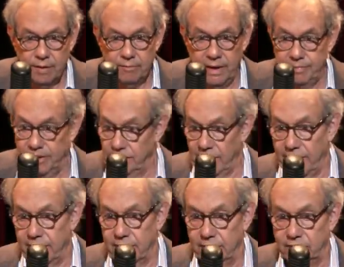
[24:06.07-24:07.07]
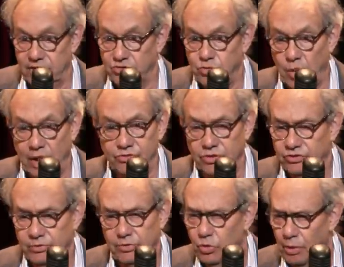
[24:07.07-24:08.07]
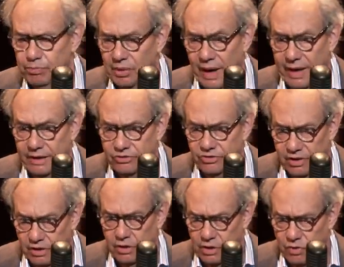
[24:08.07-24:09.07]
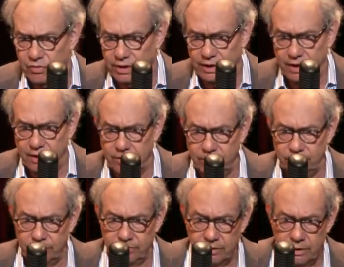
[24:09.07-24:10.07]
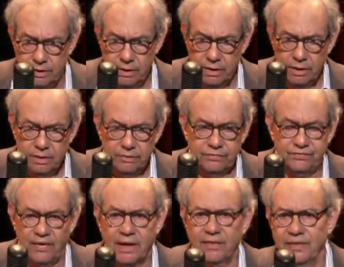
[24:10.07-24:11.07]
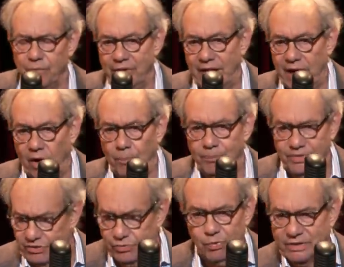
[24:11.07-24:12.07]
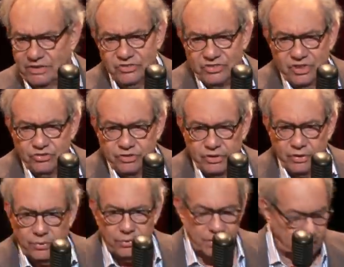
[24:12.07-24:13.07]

Maybe like a dishwasher, some new appliance that you could really use. Fucking that would help. This, what does this do?